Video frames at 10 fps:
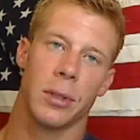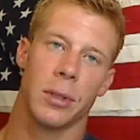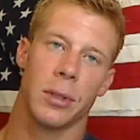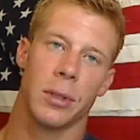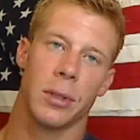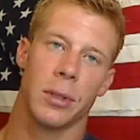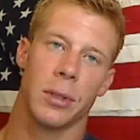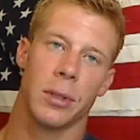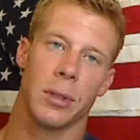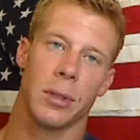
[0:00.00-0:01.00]
And
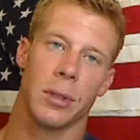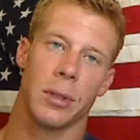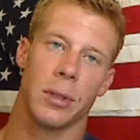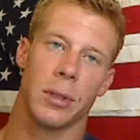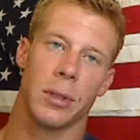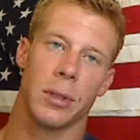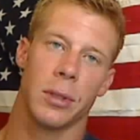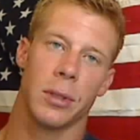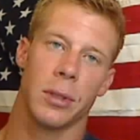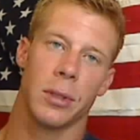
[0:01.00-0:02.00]
then right as my
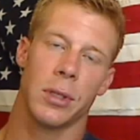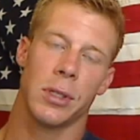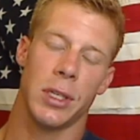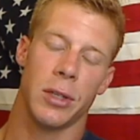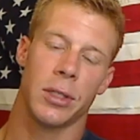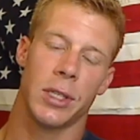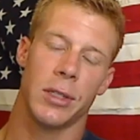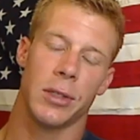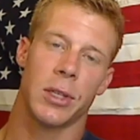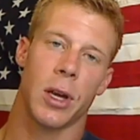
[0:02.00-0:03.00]
senior
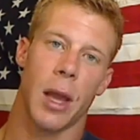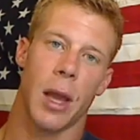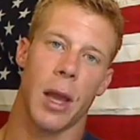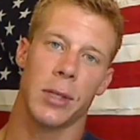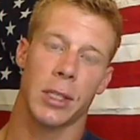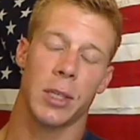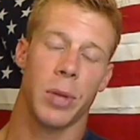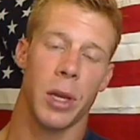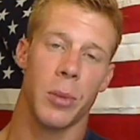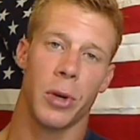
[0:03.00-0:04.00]
season started, I was actually
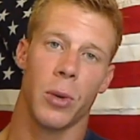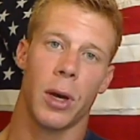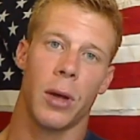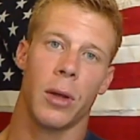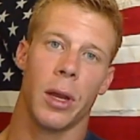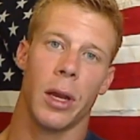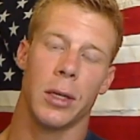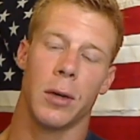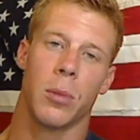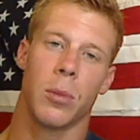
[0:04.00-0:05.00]
playing pretty well, and I
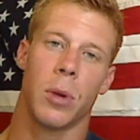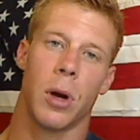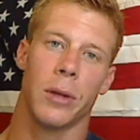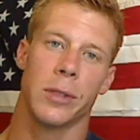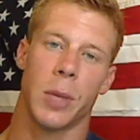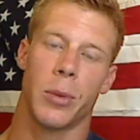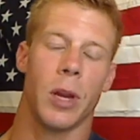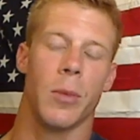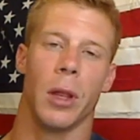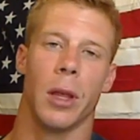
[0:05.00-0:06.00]
dove for a ball and
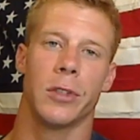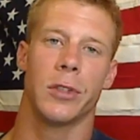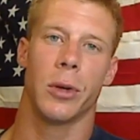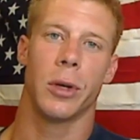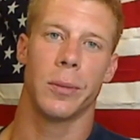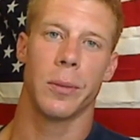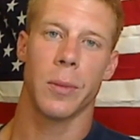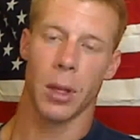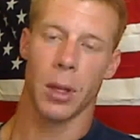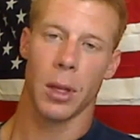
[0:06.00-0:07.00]
separated my left shoulder.
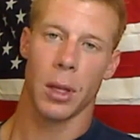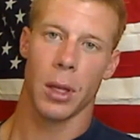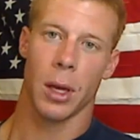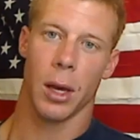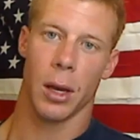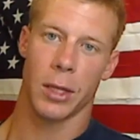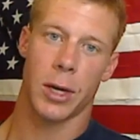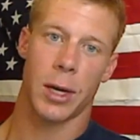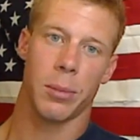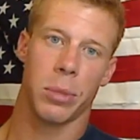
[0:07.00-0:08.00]
I
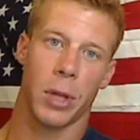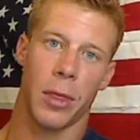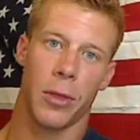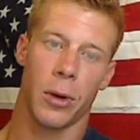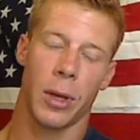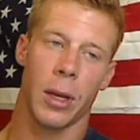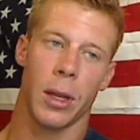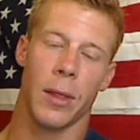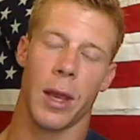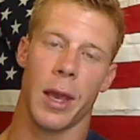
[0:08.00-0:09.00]
tried to play through it,
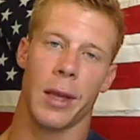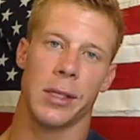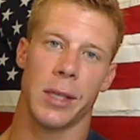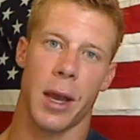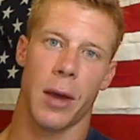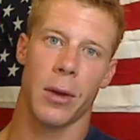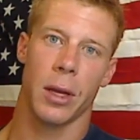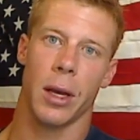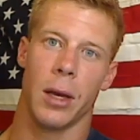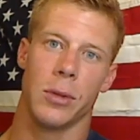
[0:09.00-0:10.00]
and then I had to sit out.
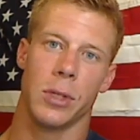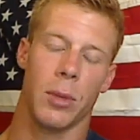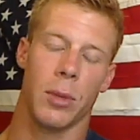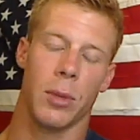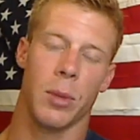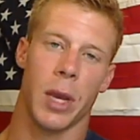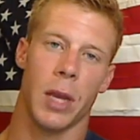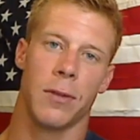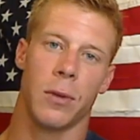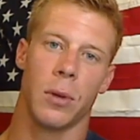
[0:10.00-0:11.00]
It was incredibly
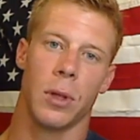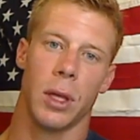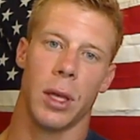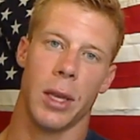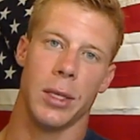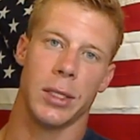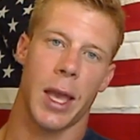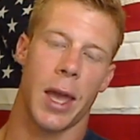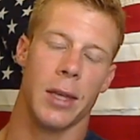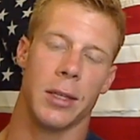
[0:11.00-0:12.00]
painful, and it just
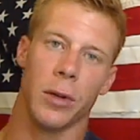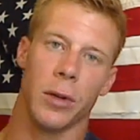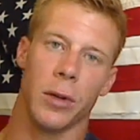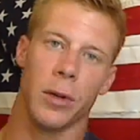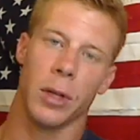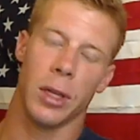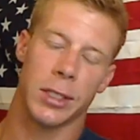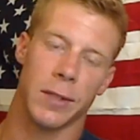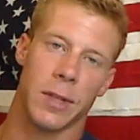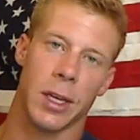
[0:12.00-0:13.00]
added to the laundry
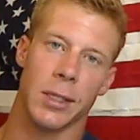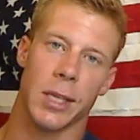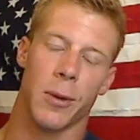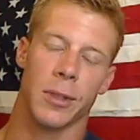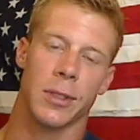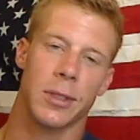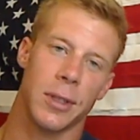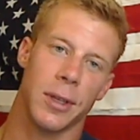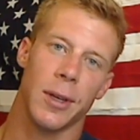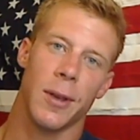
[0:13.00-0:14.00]
list of things that was
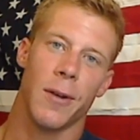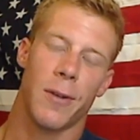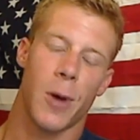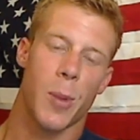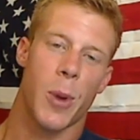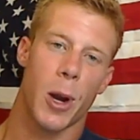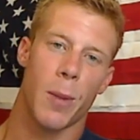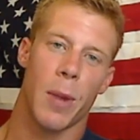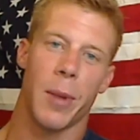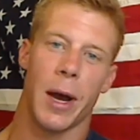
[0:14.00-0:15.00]
falling
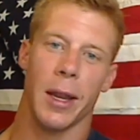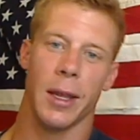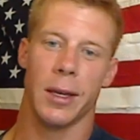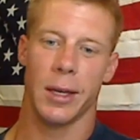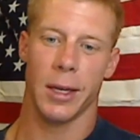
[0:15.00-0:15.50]
apart on my body.